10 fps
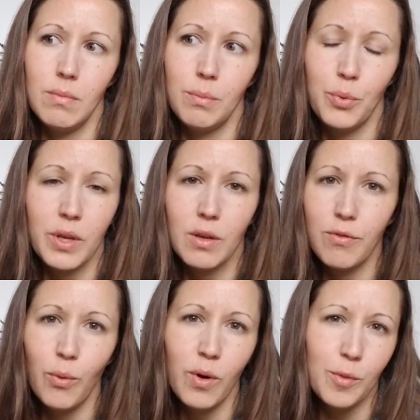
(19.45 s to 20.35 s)
bringing
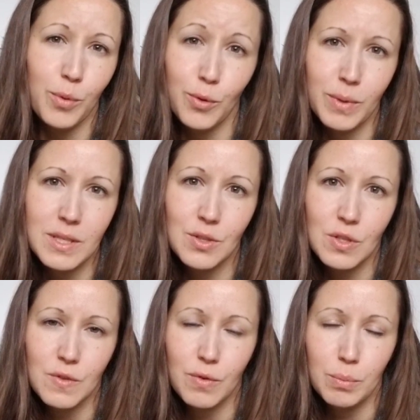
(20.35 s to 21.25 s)
forth, but they're
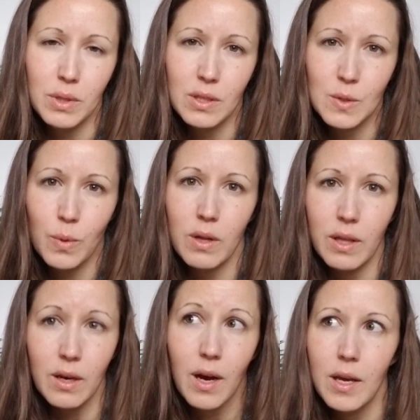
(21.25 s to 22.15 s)
messages for me as well.
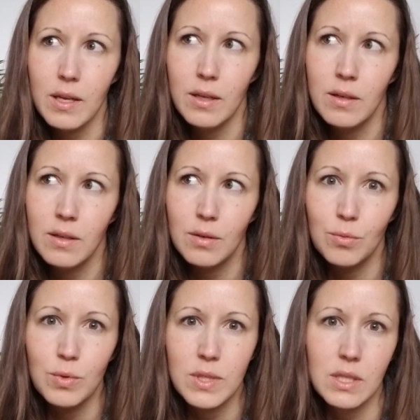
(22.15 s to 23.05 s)
Like I
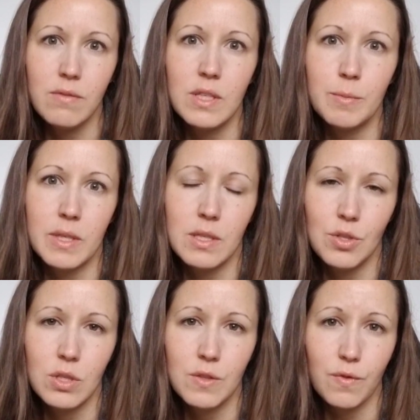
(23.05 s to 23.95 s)
receive these
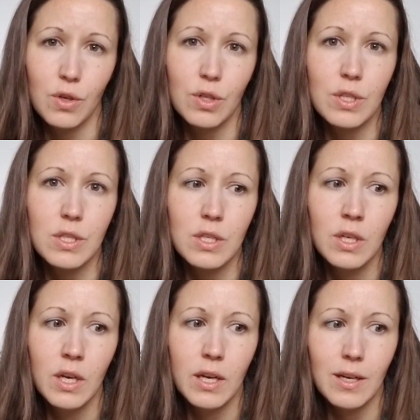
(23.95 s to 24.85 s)
messages first
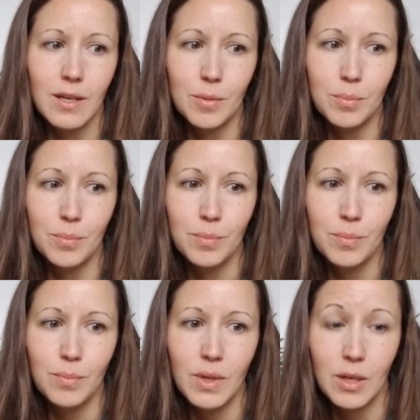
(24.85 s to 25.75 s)
um,
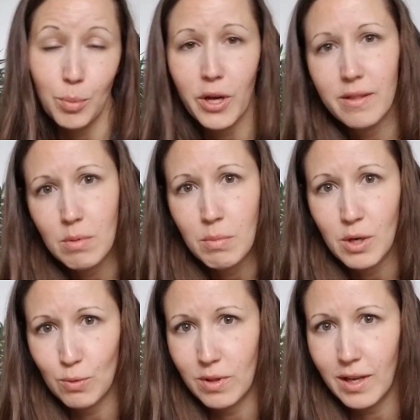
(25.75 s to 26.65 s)
and apply them in my
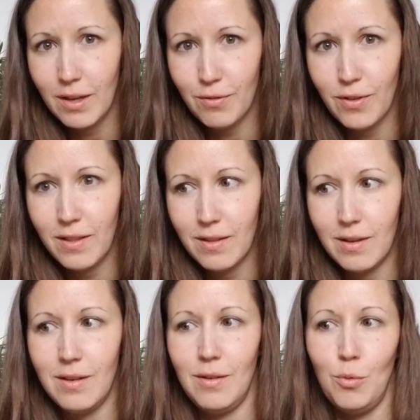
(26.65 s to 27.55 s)
own life. And
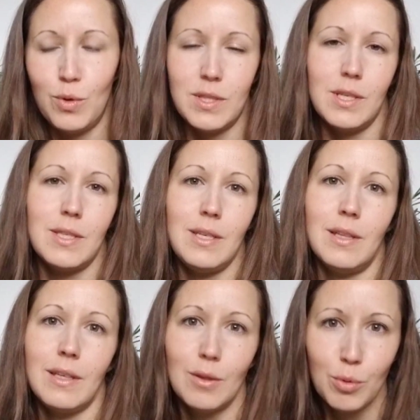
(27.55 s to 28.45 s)
then once I see
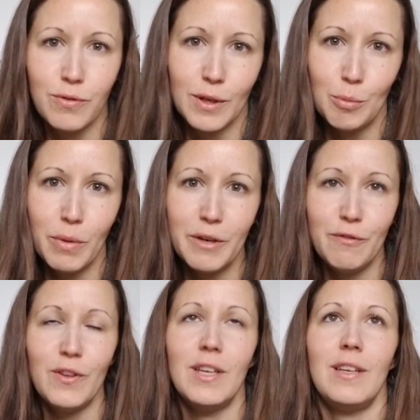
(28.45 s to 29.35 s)
like the profound
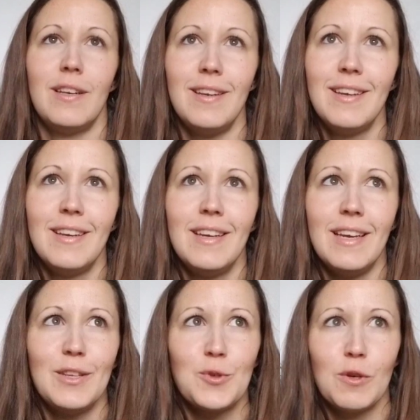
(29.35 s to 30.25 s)
benefit and,
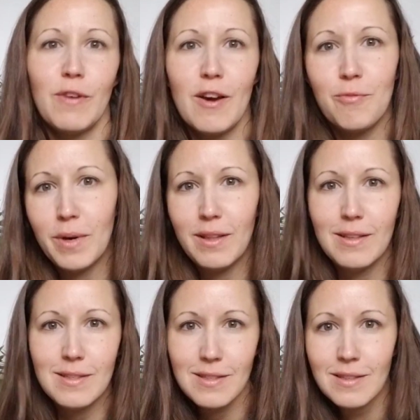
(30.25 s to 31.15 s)
and sort of have my
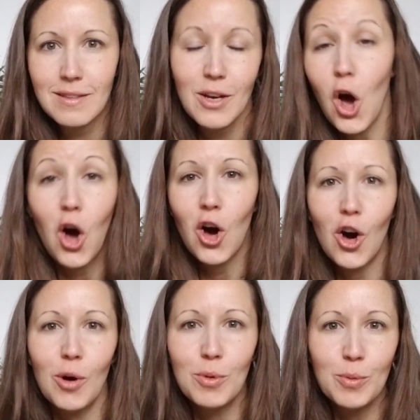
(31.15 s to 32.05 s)
this
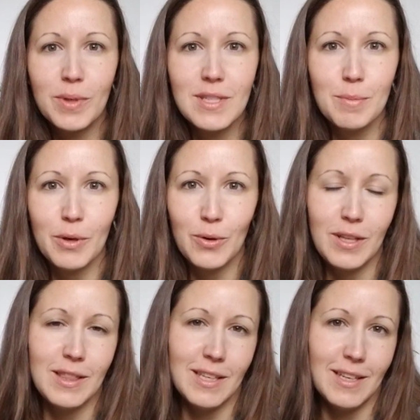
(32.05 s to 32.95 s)
aha moment about
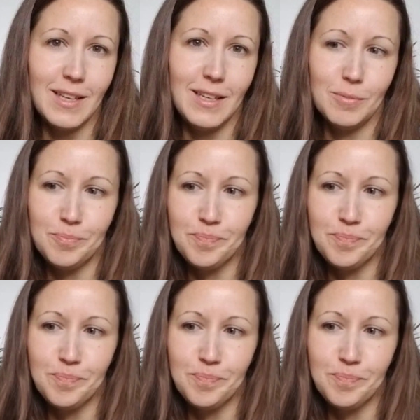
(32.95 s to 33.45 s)
it, then I